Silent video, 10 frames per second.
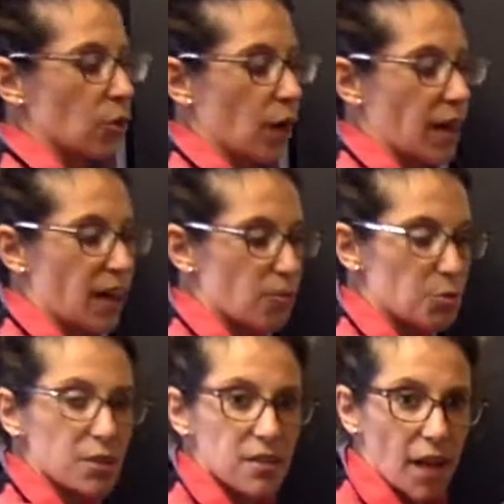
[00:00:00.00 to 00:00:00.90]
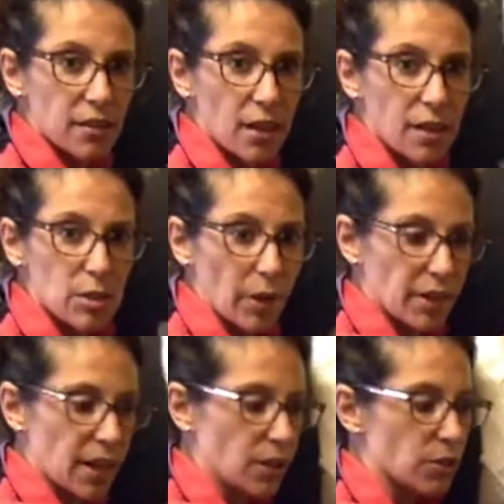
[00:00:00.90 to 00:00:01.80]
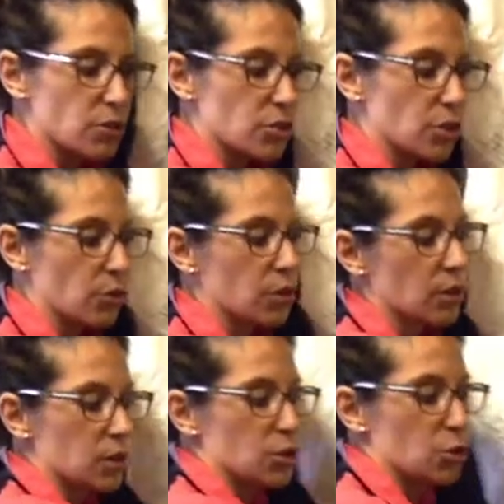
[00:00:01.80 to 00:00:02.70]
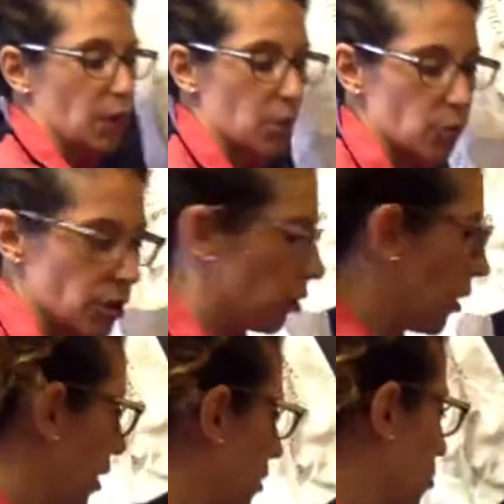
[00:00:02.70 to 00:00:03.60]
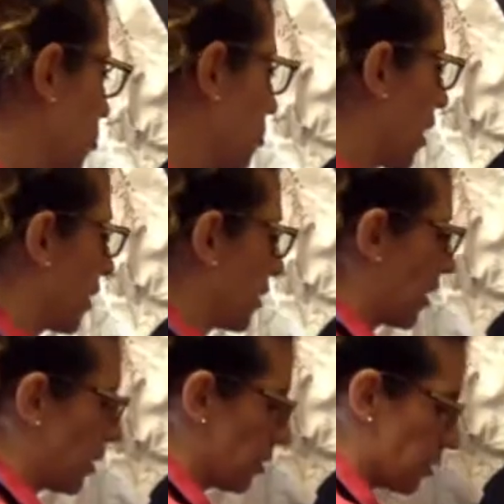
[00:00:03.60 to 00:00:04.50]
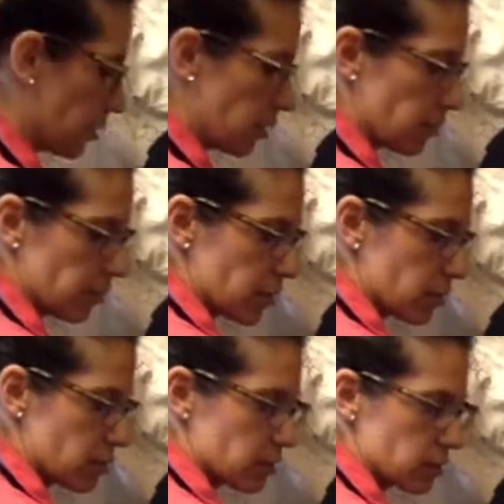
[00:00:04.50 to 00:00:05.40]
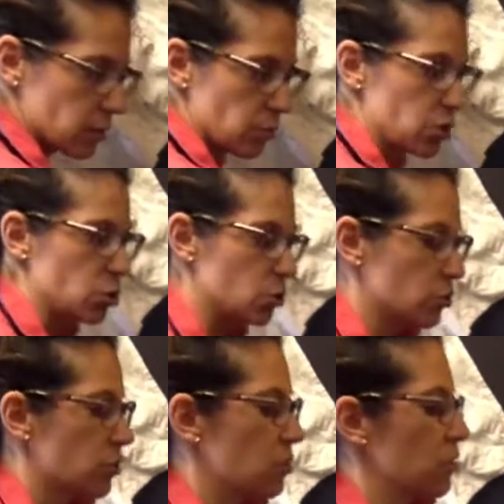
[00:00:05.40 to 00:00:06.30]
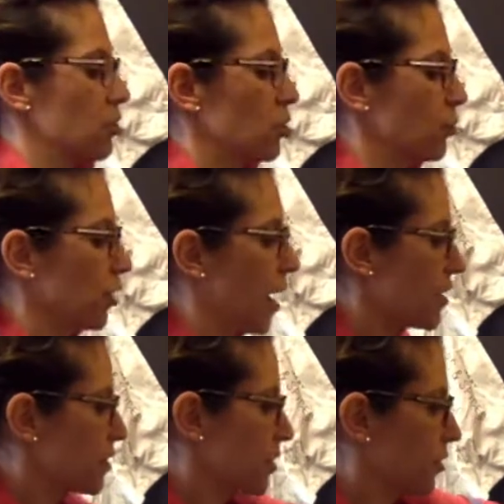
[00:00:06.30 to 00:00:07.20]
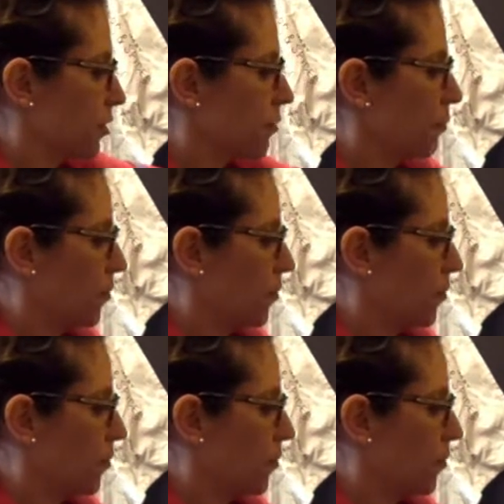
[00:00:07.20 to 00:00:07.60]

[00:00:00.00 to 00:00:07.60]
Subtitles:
I have pre-sanitized my counter, so you might want to go ahead and do that again if it's been used since you were last here.